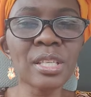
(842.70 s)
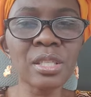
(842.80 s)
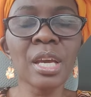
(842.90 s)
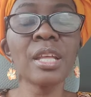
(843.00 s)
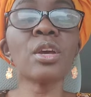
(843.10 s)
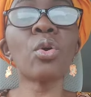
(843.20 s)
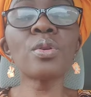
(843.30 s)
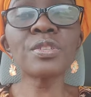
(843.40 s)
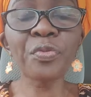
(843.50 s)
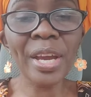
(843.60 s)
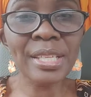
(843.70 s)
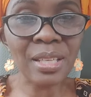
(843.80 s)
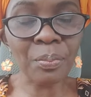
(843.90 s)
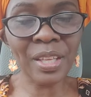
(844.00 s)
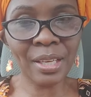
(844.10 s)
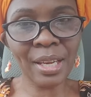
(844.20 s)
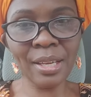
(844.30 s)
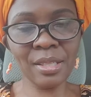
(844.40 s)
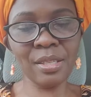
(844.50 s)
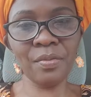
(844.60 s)
they always find something
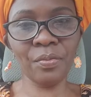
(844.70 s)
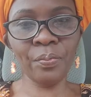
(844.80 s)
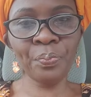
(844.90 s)
negative.